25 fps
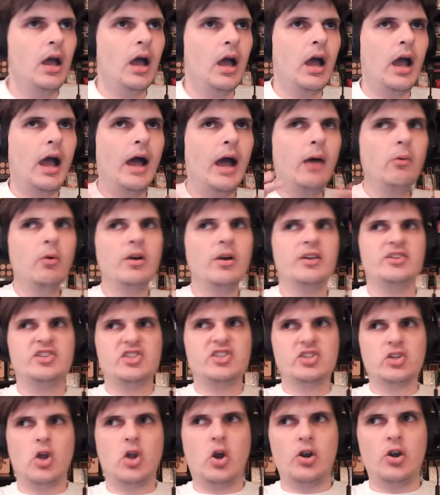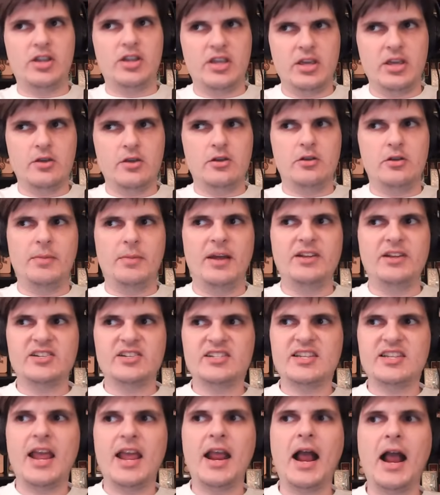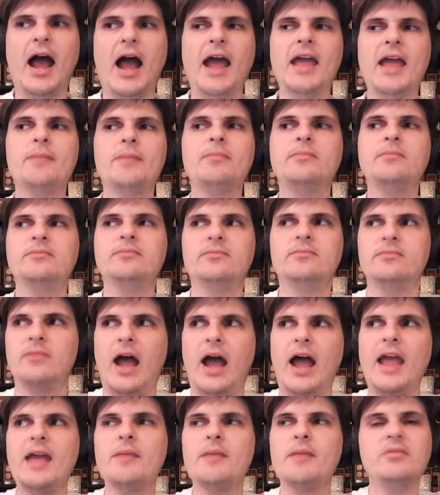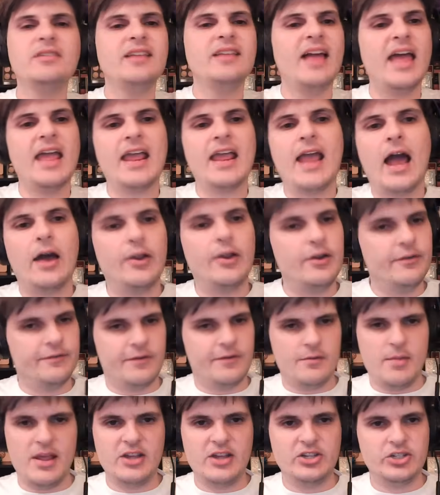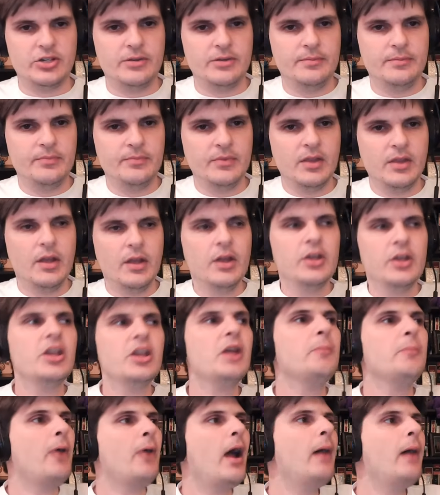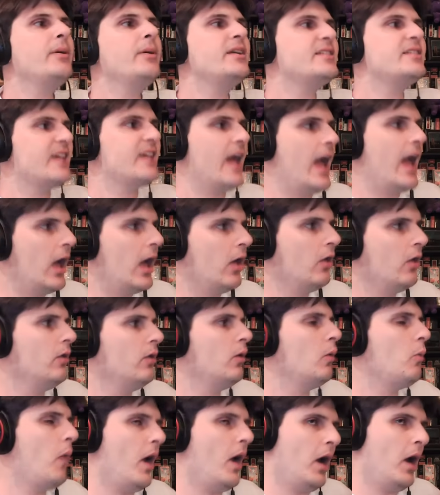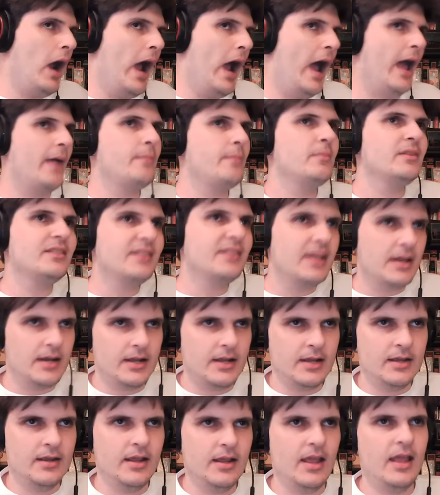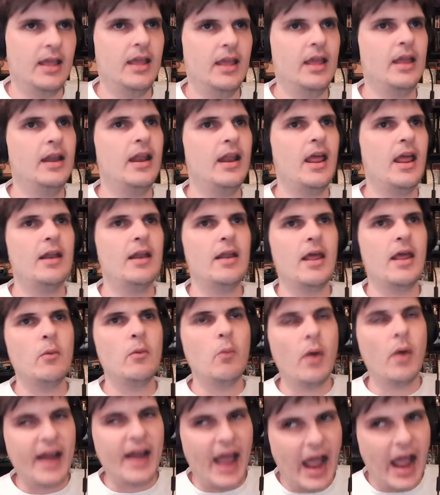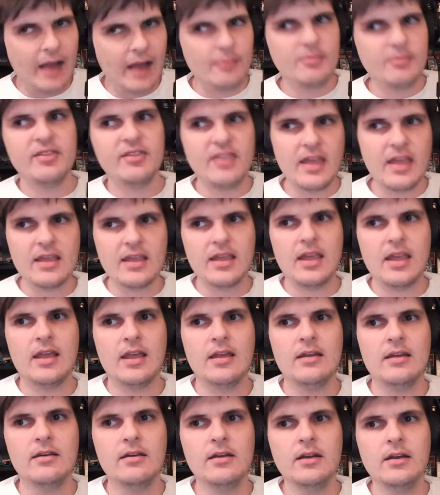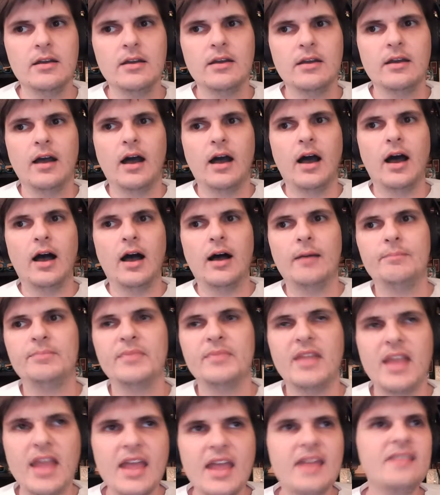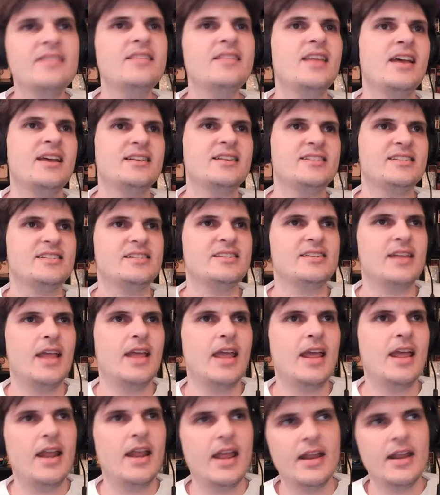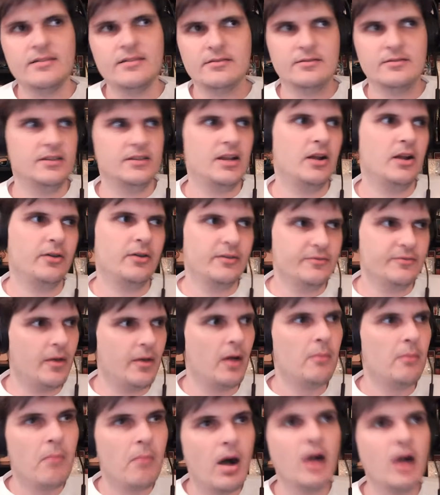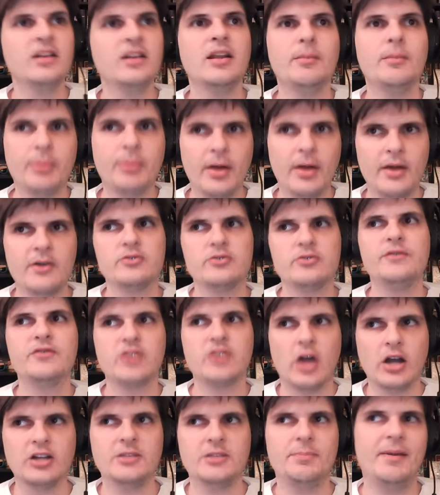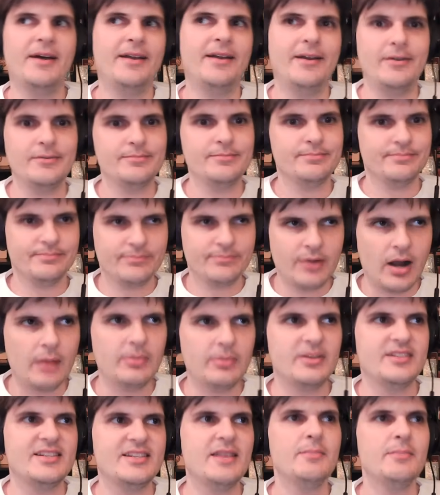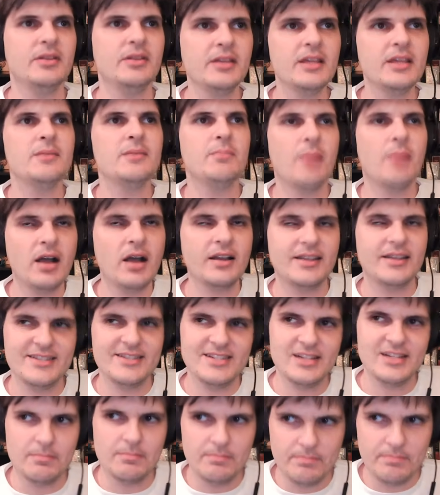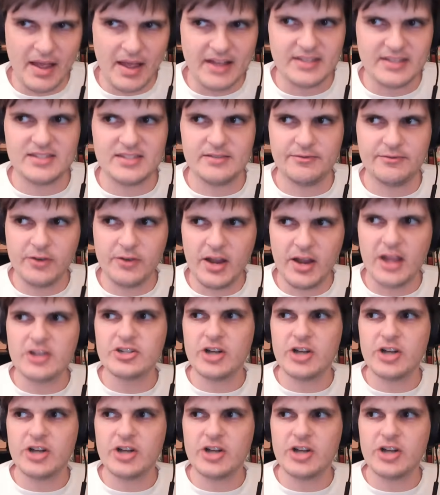I want to start here by just saying I am I am laying out information. You can probably tell where I'm leaning and and, and what I'm thinking um, in this. And, and, you know, among the players we've talked about, I would probably say Malik Monk is the best free agent